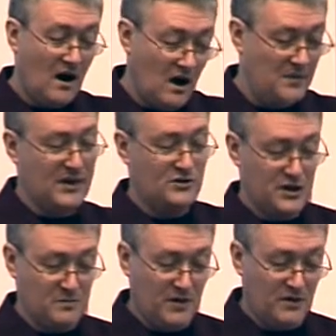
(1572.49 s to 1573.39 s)
IP
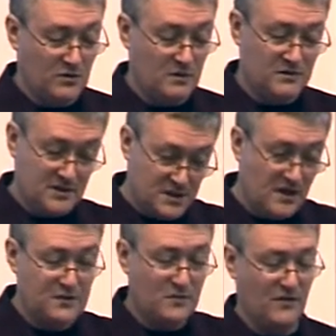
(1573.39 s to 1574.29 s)
address by your
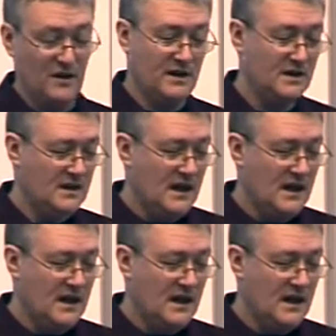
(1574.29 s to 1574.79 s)
service provider,